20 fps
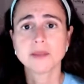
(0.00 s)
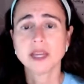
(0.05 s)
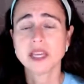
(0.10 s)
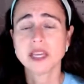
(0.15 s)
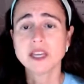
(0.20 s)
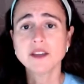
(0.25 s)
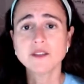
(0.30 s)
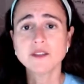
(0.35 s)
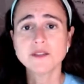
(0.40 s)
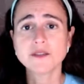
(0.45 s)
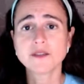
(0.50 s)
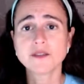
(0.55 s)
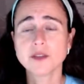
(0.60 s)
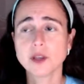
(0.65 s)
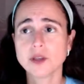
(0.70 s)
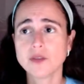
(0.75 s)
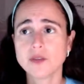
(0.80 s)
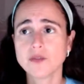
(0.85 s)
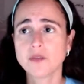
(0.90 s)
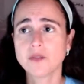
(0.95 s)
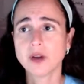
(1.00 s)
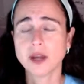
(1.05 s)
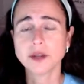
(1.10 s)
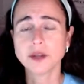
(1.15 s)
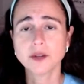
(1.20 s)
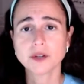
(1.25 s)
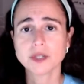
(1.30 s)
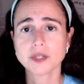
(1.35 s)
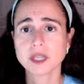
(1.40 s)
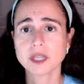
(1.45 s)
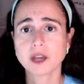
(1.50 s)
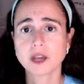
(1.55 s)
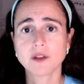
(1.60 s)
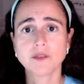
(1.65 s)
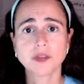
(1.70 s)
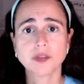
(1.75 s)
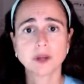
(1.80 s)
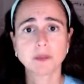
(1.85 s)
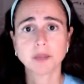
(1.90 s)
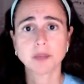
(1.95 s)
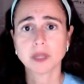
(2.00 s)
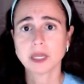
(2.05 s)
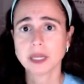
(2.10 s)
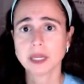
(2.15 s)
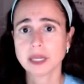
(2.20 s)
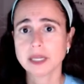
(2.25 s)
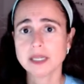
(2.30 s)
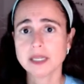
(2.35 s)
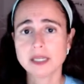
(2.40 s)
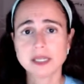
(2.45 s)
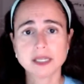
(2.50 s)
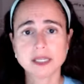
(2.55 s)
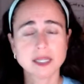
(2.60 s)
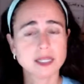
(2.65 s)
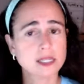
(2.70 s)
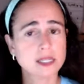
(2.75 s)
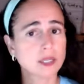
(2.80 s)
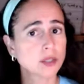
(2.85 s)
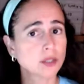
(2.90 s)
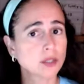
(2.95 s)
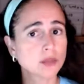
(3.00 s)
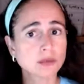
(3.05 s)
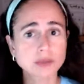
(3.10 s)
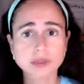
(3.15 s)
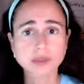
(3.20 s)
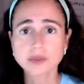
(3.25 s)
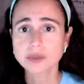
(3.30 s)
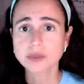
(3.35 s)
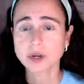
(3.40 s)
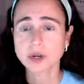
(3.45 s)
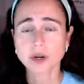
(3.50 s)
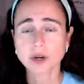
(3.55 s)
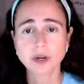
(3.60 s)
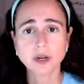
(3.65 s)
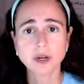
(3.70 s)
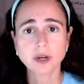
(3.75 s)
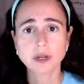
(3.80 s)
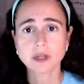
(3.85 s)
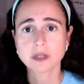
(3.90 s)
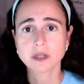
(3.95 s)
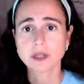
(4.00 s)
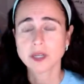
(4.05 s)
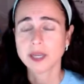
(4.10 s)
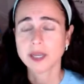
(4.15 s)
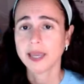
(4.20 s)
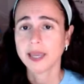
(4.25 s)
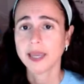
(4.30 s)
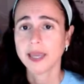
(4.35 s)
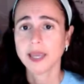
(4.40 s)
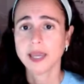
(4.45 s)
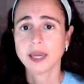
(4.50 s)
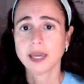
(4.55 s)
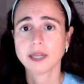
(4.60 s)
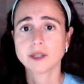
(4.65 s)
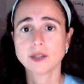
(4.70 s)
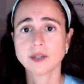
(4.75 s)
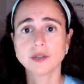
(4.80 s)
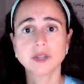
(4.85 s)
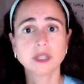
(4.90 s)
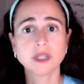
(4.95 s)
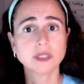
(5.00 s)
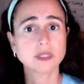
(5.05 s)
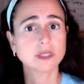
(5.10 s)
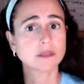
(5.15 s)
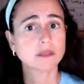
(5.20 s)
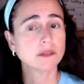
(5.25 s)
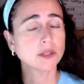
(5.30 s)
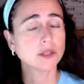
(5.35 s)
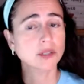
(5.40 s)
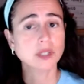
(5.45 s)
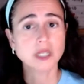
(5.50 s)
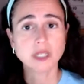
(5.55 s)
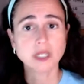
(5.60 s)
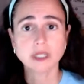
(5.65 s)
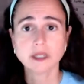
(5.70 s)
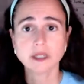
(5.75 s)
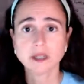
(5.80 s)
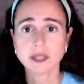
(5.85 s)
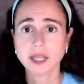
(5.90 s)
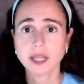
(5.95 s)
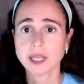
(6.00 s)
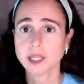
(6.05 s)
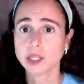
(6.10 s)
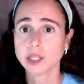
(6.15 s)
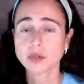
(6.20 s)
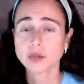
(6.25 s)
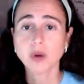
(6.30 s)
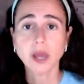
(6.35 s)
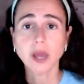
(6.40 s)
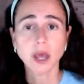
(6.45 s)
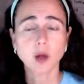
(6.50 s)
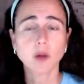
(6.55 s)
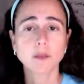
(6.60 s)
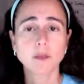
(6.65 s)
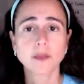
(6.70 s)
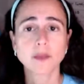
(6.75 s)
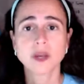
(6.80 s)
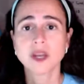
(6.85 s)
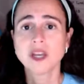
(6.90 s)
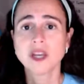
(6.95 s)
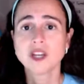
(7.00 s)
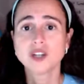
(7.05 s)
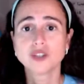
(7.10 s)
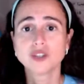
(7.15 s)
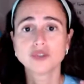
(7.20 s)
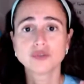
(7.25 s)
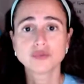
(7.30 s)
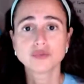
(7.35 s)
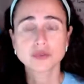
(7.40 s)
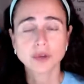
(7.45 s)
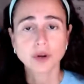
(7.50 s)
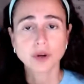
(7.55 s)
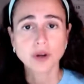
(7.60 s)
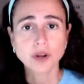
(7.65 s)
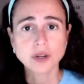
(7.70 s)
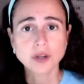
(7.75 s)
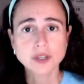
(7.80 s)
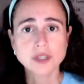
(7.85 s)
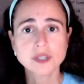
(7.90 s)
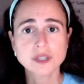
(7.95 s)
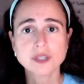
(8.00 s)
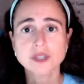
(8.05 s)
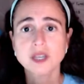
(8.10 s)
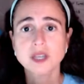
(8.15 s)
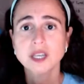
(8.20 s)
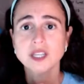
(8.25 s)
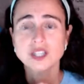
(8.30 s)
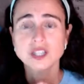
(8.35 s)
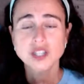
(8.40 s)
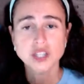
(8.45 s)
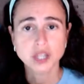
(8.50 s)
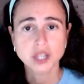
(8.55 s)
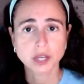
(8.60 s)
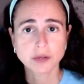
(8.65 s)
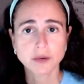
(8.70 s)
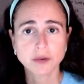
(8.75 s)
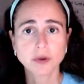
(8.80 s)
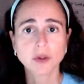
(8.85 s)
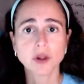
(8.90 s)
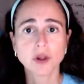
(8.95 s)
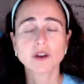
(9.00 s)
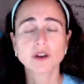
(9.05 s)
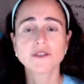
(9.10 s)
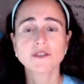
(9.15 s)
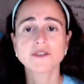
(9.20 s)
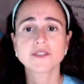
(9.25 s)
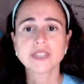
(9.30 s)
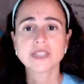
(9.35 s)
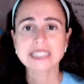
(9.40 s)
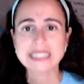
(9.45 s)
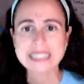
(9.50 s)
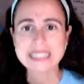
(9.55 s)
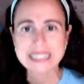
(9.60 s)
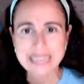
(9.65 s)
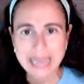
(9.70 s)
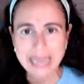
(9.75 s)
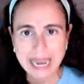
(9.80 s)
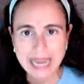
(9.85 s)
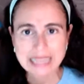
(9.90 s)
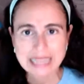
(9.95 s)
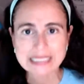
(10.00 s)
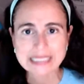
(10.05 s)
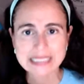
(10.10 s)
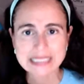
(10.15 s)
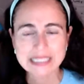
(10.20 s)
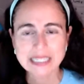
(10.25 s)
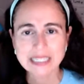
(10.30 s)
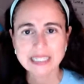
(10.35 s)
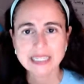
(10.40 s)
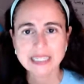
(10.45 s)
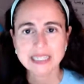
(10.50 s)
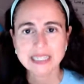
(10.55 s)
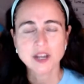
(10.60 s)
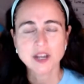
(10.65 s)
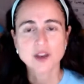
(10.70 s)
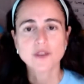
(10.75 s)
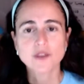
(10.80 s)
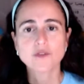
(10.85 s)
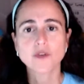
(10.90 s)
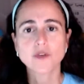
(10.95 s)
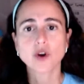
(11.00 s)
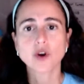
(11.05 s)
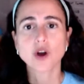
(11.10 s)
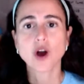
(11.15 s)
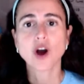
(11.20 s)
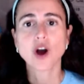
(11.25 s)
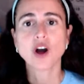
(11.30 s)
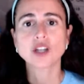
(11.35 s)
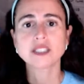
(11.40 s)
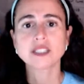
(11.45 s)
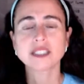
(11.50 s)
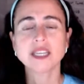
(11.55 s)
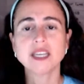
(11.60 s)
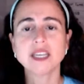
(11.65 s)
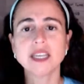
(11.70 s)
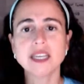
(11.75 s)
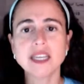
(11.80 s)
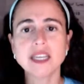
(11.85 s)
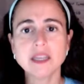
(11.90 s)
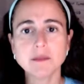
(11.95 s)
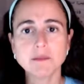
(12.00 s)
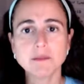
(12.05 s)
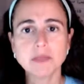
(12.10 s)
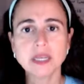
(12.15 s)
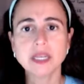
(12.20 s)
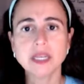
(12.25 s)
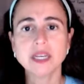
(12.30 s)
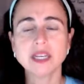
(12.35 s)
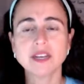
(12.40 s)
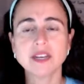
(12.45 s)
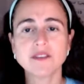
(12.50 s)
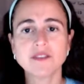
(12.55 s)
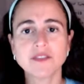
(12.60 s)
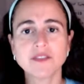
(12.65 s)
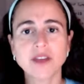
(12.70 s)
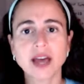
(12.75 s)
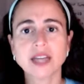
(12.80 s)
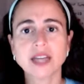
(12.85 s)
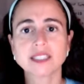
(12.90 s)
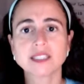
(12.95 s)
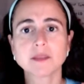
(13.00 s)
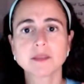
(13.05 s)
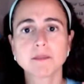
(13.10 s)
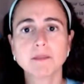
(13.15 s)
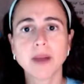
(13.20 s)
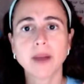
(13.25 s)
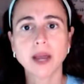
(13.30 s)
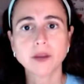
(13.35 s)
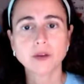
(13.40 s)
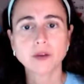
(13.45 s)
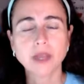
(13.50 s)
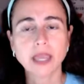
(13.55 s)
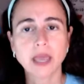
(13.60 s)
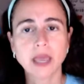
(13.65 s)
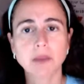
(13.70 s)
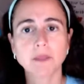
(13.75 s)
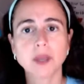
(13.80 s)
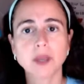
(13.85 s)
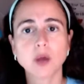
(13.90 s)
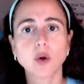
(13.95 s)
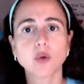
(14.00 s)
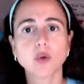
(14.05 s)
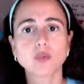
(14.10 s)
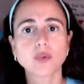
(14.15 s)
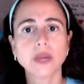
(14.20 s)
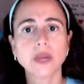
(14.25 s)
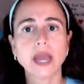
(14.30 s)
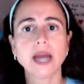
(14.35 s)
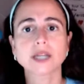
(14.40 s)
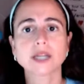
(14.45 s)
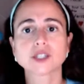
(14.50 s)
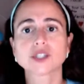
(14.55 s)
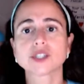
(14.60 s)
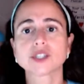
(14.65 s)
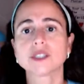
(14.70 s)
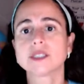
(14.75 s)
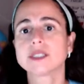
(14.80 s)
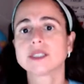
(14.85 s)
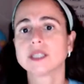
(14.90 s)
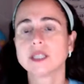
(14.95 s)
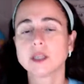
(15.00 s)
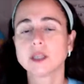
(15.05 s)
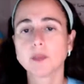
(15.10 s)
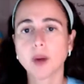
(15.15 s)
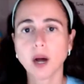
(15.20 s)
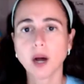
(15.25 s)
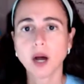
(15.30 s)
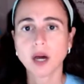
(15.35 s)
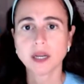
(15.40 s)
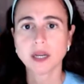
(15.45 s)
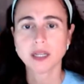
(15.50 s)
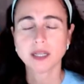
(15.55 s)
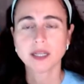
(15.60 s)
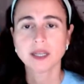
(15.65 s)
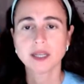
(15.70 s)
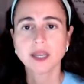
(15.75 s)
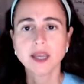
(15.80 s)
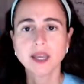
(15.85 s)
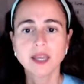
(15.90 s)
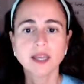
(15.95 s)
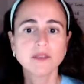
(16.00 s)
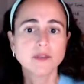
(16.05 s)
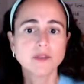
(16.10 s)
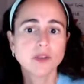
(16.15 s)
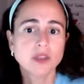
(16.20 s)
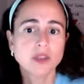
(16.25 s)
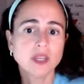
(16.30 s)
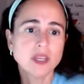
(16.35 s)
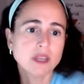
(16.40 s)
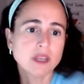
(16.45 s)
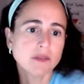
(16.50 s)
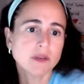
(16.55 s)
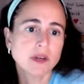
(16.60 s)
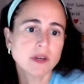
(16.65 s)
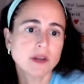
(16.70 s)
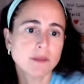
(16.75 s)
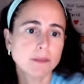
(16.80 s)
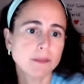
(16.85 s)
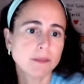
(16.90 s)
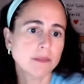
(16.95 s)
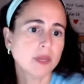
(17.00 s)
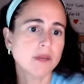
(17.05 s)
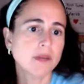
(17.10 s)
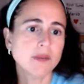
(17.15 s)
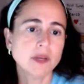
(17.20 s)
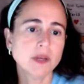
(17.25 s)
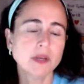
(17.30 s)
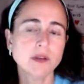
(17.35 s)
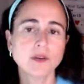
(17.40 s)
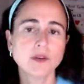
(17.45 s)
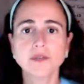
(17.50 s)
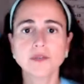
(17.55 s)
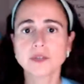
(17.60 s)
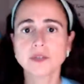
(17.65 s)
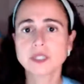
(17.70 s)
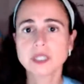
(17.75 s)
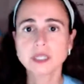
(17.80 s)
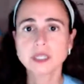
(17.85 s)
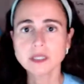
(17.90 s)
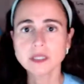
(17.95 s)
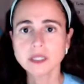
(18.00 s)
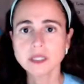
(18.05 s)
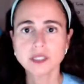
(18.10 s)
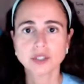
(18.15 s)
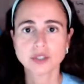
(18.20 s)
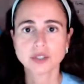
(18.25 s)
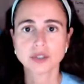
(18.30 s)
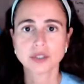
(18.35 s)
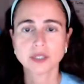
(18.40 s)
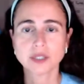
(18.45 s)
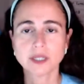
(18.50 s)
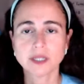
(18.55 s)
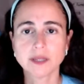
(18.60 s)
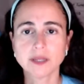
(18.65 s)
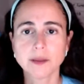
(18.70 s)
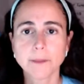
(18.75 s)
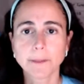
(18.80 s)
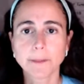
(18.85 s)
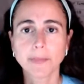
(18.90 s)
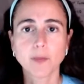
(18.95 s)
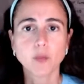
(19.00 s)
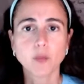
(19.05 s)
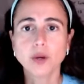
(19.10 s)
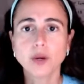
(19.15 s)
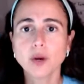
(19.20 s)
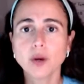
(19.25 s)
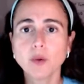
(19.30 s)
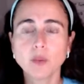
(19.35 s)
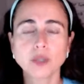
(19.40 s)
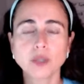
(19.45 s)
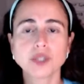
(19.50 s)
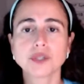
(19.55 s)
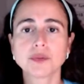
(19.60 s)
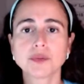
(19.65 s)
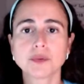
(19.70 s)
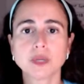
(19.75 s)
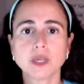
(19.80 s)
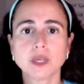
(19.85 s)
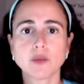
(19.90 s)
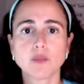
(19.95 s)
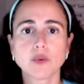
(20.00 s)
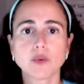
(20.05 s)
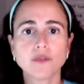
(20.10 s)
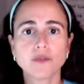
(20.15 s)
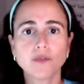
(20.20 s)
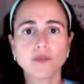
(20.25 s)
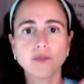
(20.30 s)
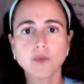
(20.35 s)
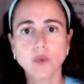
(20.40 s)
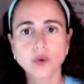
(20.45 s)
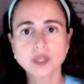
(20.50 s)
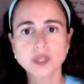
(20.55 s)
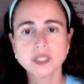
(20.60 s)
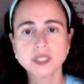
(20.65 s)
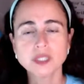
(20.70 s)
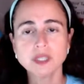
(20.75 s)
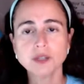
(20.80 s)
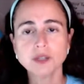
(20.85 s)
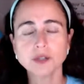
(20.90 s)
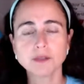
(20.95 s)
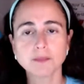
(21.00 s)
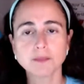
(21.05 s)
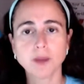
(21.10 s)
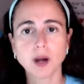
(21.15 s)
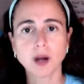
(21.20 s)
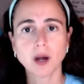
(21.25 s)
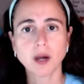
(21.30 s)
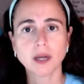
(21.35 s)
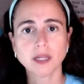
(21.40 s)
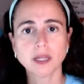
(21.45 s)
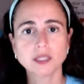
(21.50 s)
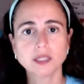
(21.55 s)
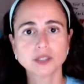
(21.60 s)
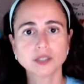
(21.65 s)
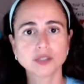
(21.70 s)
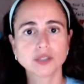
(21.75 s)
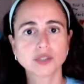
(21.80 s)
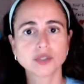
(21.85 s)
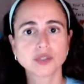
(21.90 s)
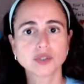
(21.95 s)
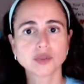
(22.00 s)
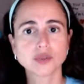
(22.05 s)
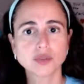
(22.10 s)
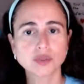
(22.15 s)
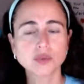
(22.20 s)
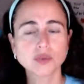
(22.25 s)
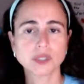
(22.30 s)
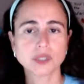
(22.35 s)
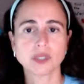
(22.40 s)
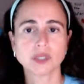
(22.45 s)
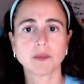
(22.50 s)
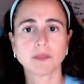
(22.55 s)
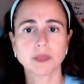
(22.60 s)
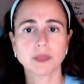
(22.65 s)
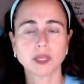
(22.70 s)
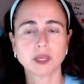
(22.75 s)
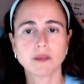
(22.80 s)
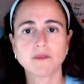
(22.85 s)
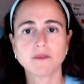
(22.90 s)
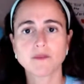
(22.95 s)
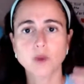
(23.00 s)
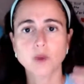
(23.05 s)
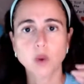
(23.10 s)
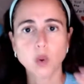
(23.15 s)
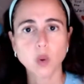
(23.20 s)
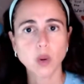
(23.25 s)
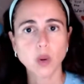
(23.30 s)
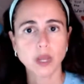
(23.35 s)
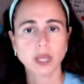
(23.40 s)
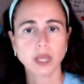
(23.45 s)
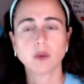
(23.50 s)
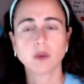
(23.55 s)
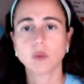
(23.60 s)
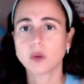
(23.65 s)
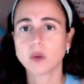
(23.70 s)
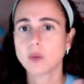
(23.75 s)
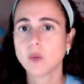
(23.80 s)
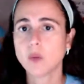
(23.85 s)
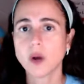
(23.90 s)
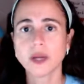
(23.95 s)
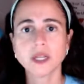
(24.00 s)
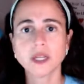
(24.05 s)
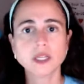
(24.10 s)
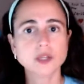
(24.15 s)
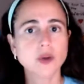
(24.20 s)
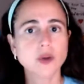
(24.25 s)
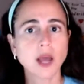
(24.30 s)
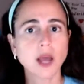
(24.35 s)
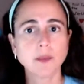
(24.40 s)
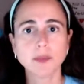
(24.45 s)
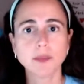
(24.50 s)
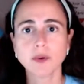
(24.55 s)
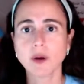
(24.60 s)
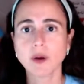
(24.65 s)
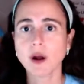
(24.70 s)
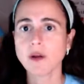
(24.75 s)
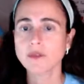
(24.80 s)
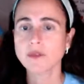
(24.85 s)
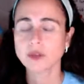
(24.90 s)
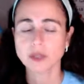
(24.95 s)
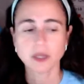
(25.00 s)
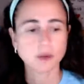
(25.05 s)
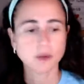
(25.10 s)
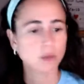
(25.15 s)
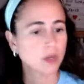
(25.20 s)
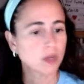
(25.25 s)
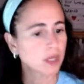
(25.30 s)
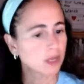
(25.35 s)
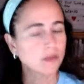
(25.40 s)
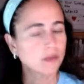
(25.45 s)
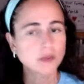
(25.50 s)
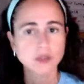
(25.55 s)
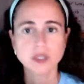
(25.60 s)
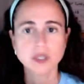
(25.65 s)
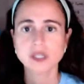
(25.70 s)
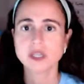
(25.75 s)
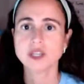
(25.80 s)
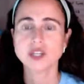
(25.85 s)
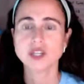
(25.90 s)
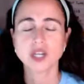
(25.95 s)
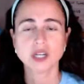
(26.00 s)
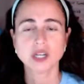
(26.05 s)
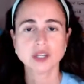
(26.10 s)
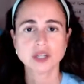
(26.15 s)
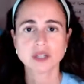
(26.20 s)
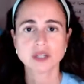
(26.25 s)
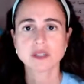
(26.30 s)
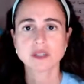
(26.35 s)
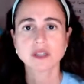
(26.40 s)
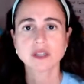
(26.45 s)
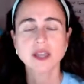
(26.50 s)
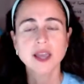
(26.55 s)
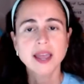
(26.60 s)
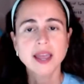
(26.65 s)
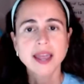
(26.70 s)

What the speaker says: If you find yourself in a place that's a little too dark and you need like a little help, drugs in general are fantastic for causing immediate fast biochemical reactions in the body. If you think even your fertility journey, what are we doing? We're forcing your body to do something quick. We want it to hyperovulate. We give you these injections.